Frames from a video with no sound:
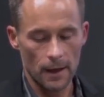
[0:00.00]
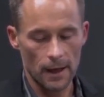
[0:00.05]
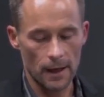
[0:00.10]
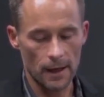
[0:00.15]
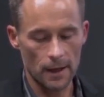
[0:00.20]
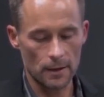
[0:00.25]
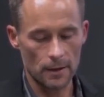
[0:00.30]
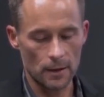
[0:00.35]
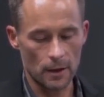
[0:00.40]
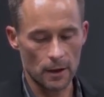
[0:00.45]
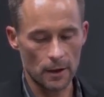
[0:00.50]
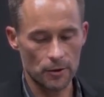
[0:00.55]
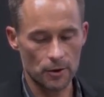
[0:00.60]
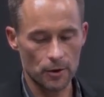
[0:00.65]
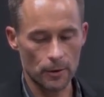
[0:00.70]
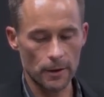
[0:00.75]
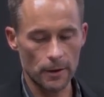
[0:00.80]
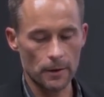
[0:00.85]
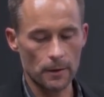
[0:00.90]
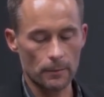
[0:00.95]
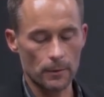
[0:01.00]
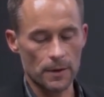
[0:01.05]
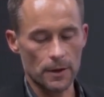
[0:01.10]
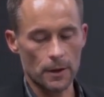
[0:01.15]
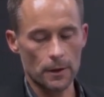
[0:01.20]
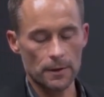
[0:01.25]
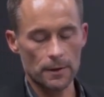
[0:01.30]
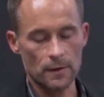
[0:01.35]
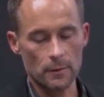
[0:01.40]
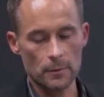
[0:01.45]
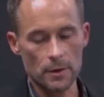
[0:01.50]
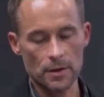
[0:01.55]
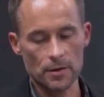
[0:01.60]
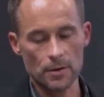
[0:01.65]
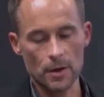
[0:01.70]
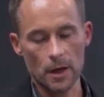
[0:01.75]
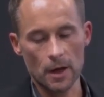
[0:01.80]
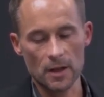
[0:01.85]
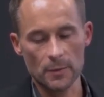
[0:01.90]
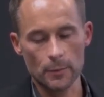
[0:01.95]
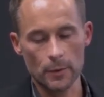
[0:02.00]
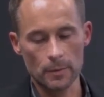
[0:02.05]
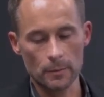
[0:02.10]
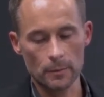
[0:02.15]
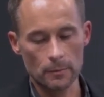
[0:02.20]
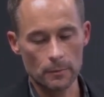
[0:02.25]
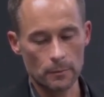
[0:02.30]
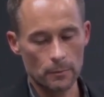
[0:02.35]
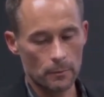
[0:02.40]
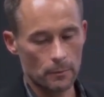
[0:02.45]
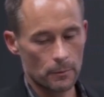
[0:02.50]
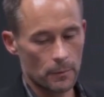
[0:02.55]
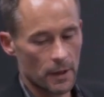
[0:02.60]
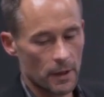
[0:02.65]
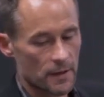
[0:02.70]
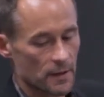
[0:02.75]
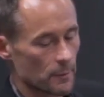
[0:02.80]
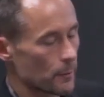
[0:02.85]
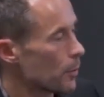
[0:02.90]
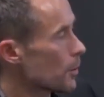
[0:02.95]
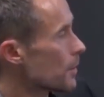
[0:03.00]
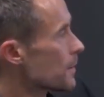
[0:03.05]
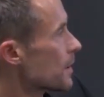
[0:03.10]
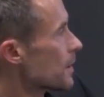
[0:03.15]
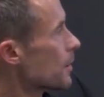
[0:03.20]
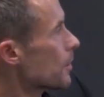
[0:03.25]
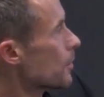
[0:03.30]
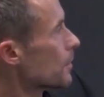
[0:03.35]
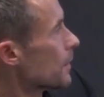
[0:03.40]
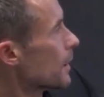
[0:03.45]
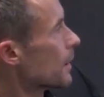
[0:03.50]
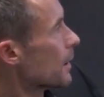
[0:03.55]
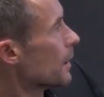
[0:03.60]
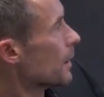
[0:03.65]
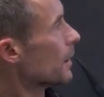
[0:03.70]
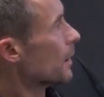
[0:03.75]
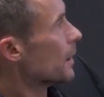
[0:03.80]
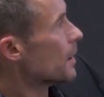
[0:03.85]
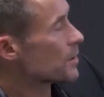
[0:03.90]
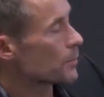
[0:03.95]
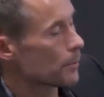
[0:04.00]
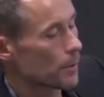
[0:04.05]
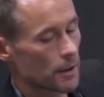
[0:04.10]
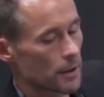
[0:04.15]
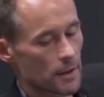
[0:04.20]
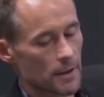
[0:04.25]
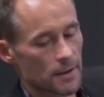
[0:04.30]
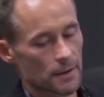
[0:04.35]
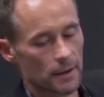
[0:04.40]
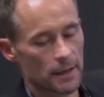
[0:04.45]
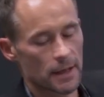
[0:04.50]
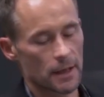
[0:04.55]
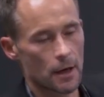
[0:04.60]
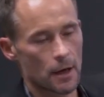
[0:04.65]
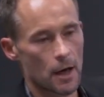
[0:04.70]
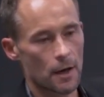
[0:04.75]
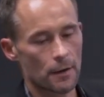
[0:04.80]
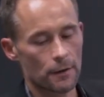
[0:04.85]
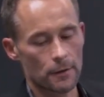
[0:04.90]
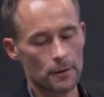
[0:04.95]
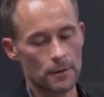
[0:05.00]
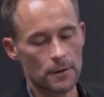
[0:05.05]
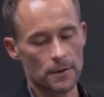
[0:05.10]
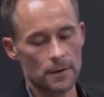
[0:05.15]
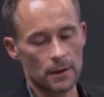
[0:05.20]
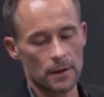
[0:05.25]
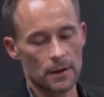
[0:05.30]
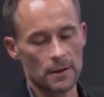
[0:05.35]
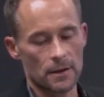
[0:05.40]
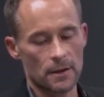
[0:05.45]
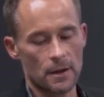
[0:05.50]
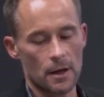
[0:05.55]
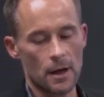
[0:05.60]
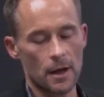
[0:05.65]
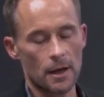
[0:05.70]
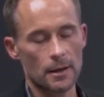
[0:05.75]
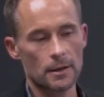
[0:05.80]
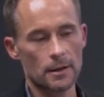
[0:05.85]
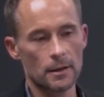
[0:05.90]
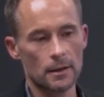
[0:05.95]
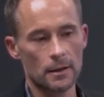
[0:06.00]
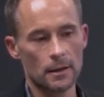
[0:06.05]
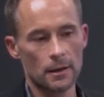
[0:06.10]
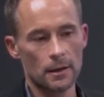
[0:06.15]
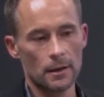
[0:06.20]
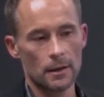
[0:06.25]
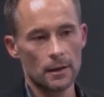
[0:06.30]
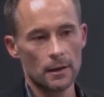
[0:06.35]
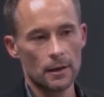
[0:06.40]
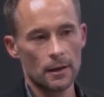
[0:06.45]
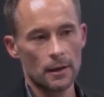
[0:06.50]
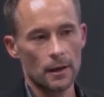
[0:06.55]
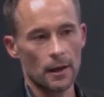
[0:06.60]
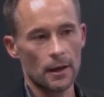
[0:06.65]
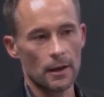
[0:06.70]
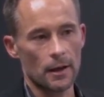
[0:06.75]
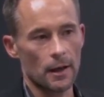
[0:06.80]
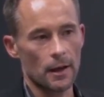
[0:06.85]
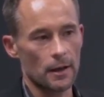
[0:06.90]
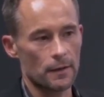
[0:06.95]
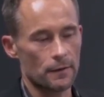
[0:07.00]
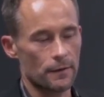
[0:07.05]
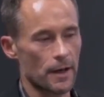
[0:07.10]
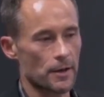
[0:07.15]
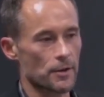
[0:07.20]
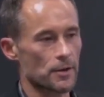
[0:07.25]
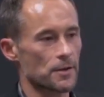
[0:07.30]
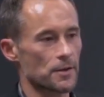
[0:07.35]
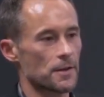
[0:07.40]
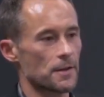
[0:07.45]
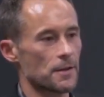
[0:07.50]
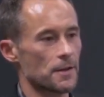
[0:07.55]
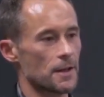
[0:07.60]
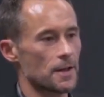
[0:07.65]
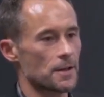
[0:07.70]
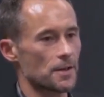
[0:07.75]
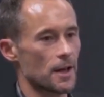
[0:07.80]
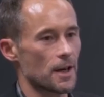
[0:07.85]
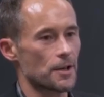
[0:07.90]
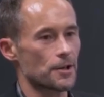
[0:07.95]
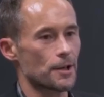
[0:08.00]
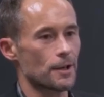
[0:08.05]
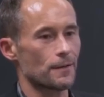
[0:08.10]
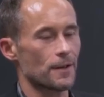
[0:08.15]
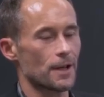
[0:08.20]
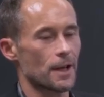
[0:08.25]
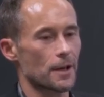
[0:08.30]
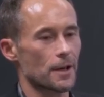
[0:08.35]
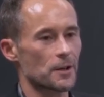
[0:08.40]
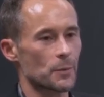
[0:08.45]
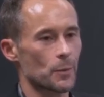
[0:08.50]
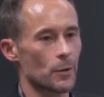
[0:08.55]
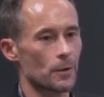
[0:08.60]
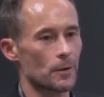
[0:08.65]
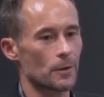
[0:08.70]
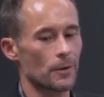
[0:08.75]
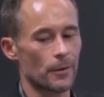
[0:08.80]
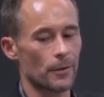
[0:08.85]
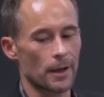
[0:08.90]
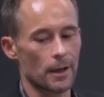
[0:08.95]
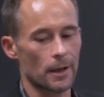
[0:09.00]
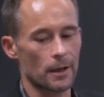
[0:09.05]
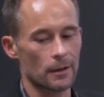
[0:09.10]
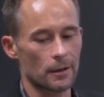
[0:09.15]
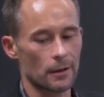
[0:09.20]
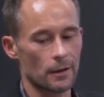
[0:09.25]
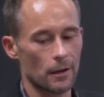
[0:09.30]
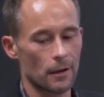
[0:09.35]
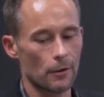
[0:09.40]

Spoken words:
And I'll show you the results from these trials, but it's important to note that each one of these lead authors is not an infectious disease HIV expert, okay?